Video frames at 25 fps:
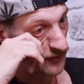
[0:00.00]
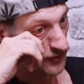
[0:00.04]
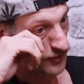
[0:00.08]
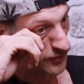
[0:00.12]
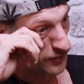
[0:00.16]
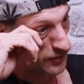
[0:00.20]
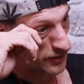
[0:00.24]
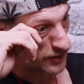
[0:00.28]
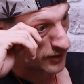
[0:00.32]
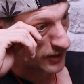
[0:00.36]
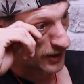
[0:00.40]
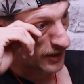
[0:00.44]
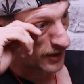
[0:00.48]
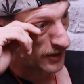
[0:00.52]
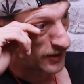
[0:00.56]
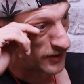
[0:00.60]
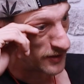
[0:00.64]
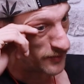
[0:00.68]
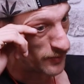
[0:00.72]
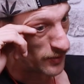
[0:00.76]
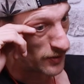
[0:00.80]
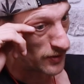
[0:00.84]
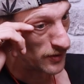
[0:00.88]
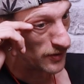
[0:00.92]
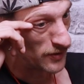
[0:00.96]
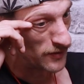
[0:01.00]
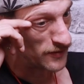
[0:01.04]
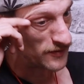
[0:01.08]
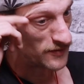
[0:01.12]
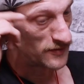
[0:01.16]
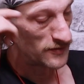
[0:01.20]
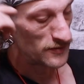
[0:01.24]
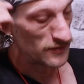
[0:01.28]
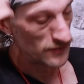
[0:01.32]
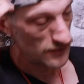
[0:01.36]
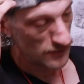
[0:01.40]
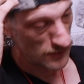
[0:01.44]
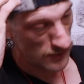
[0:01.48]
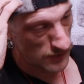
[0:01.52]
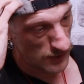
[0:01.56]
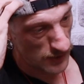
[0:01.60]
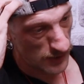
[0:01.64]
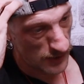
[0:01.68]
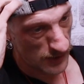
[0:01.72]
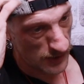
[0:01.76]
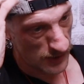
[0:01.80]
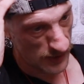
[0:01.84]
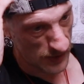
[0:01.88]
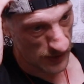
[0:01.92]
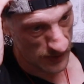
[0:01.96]
of doing that is because
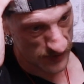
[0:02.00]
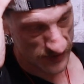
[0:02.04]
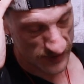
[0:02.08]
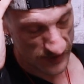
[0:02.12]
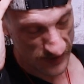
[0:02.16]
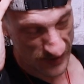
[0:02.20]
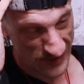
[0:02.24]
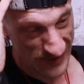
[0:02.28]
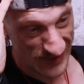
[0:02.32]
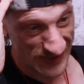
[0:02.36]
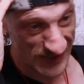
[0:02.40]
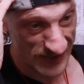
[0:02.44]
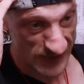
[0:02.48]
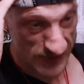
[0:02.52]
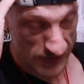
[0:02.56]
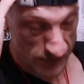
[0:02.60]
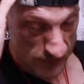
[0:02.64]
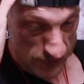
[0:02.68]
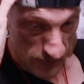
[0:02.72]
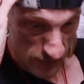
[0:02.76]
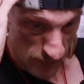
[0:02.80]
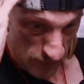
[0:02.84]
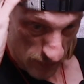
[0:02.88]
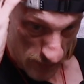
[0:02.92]
a seed,